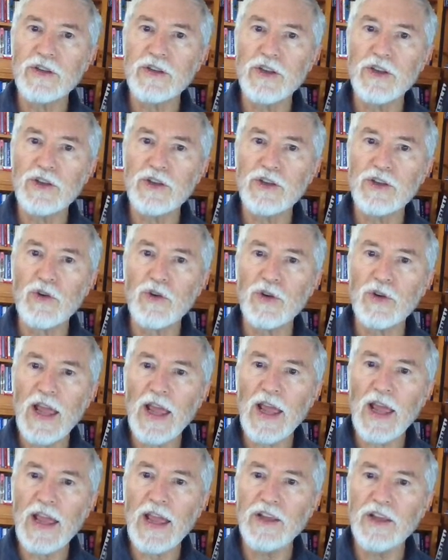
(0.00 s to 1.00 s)
These are called
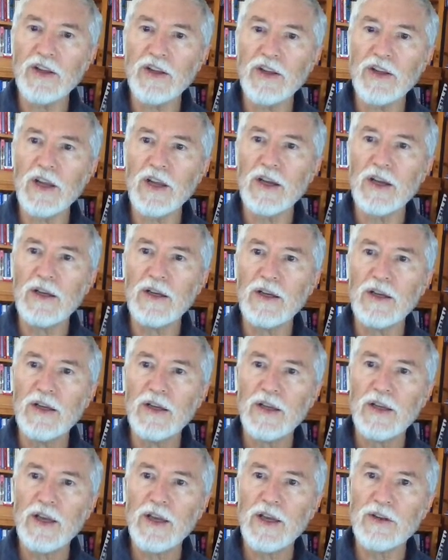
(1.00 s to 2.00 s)
angular
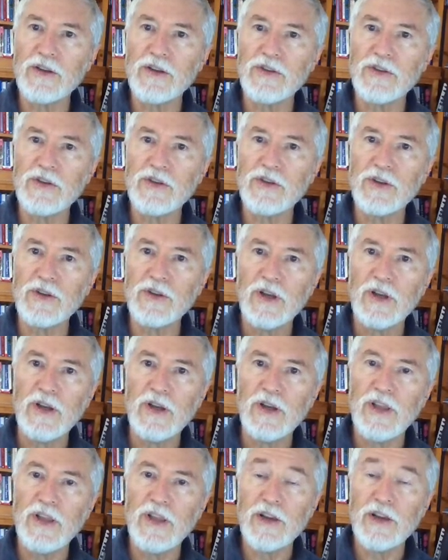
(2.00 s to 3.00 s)
houses,
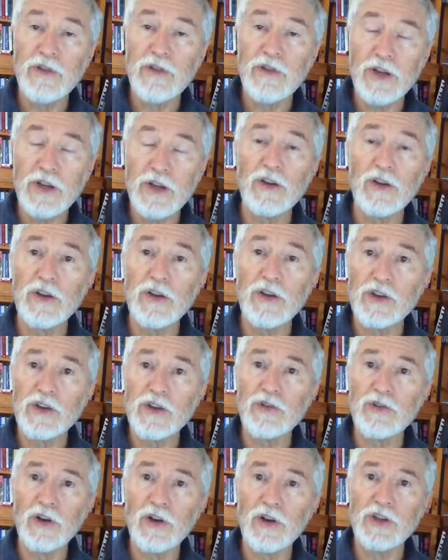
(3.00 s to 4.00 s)
and they're critical in
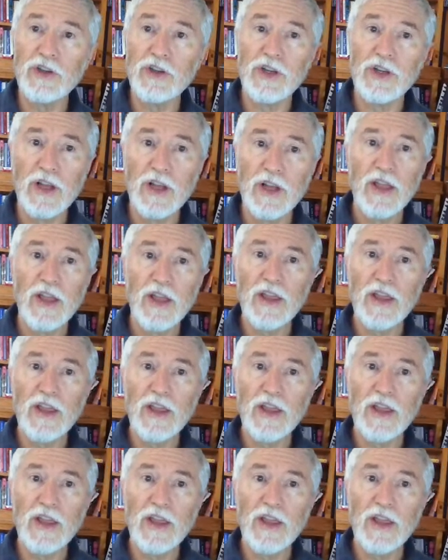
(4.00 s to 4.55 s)
astrology.